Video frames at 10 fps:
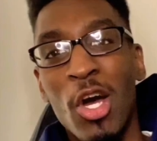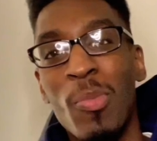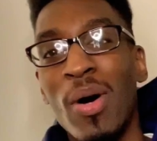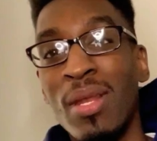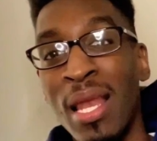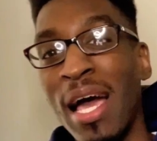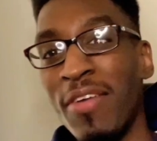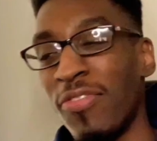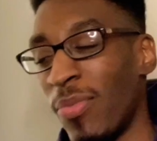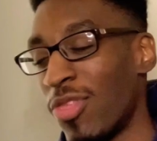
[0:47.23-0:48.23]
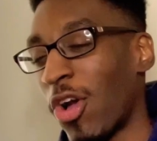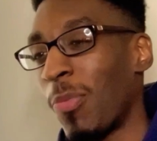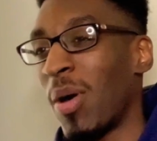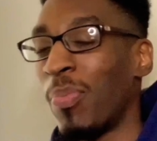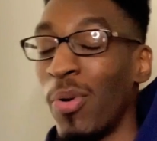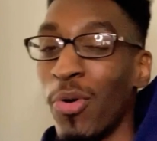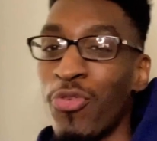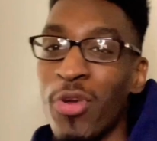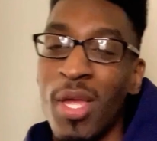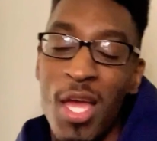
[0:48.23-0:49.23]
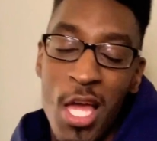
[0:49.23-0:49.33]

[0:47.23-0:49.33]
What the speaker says: about life, we talk about poetry,